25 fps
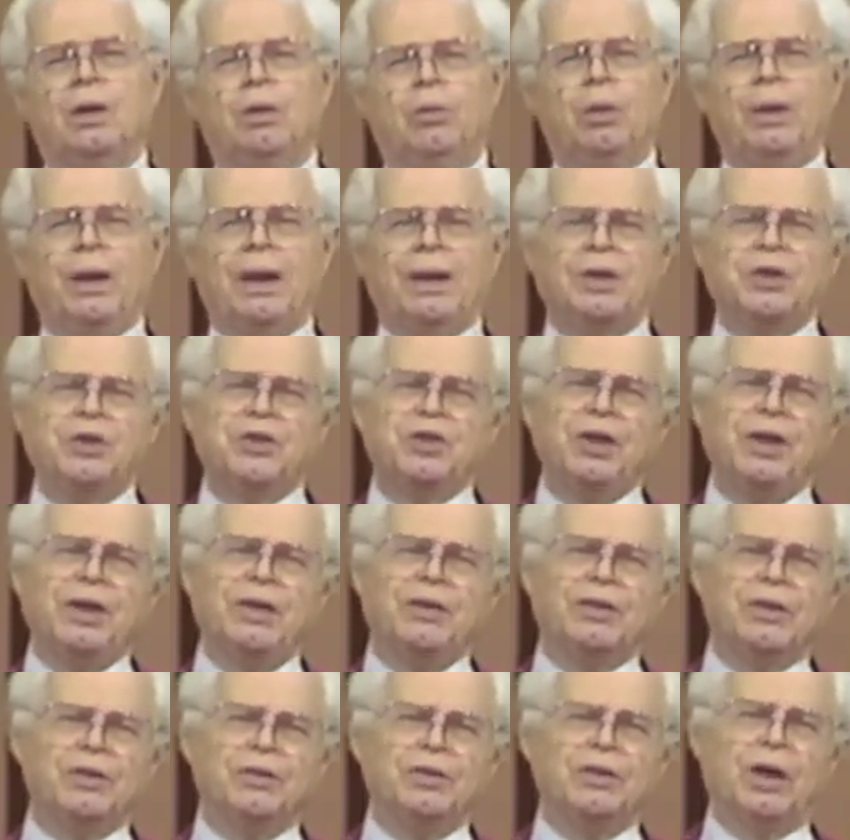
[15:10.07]
When I
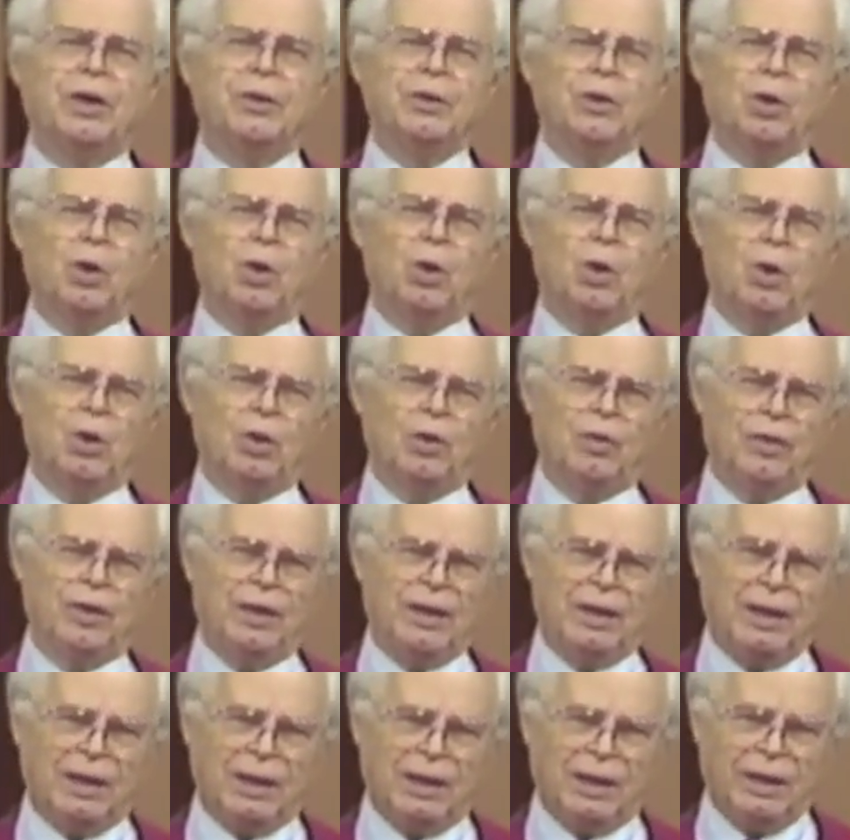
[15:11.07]
say that not all
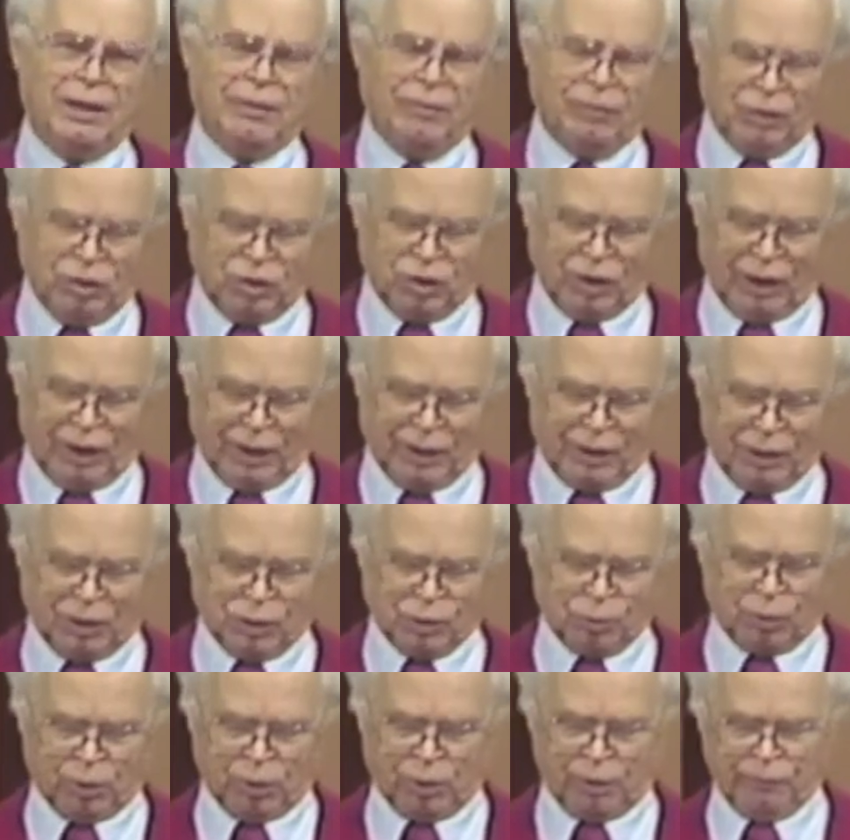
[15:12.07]
the
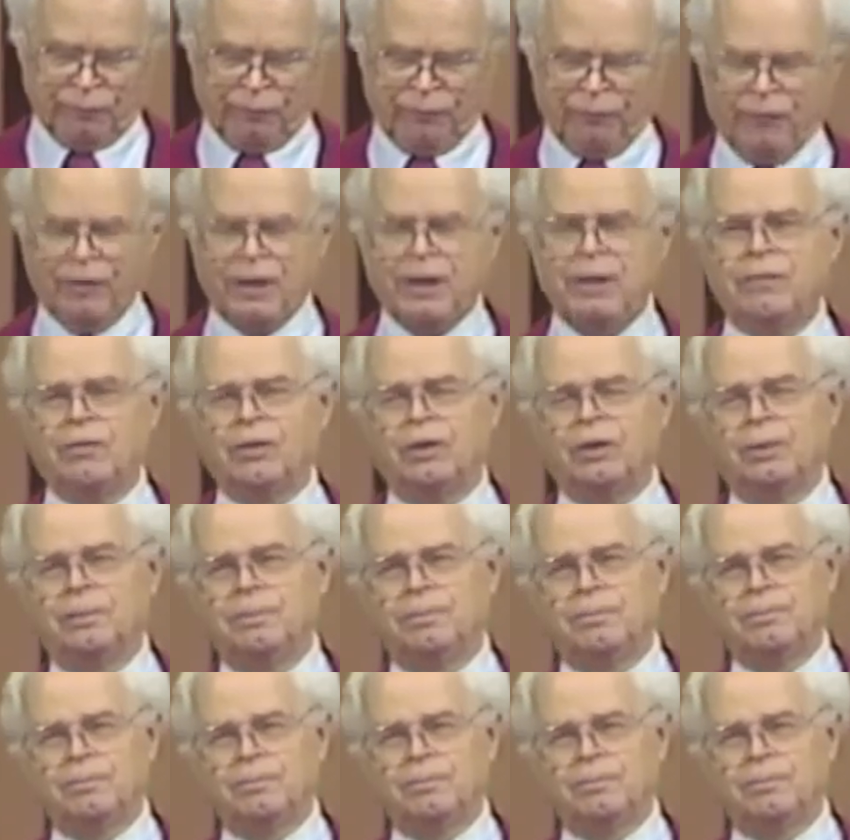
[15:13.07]
evangelicals were in favor,